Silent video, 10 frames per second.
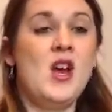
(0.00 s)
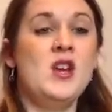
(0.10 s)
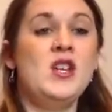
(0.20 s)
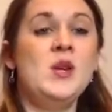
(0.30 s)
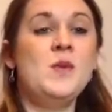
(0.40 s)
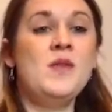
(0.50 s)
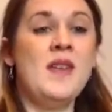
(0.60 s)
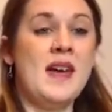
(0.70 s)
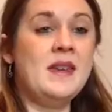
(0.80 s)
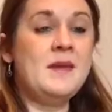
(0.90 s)
You will
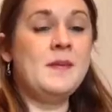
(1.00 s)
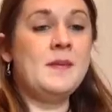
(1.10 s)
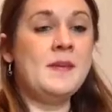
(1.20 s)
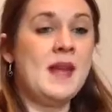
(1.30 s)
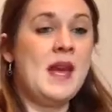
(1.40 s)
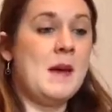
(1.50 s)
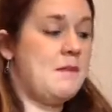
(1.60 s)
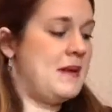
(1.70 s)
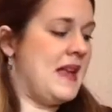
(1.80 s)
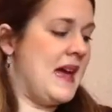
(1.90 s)
then
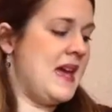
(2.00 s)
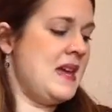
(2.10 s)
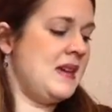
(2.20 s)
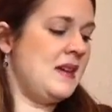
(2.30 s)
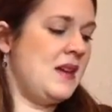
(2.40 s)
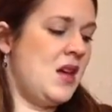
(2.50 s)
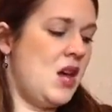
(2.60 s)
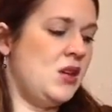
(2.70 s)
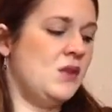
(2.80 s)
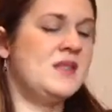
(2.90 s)
play
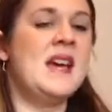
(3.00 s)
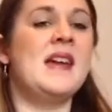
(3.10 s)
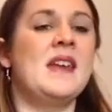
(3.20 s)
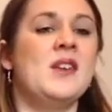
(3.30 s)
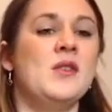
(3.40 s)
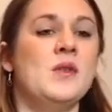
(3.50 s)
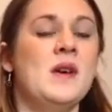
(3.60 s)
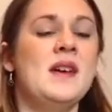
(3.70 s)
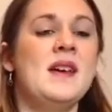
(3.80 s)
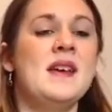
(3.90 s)
your technical
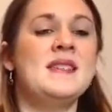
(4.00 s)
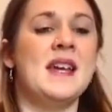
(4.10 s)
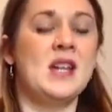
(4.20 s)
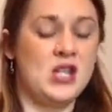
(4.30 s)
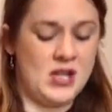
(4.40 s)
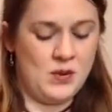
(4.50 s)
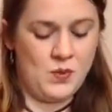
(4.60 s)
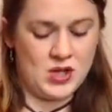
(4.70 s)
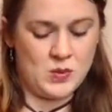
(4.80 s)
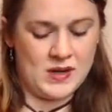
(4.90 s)
section,
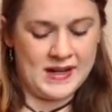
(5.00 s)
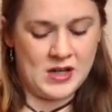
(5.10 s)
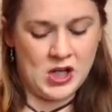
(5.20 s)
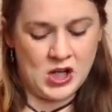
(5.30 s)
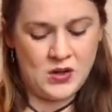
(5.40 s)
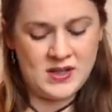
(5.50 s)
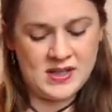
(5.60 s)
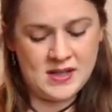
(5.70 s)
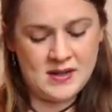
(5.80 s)
which will include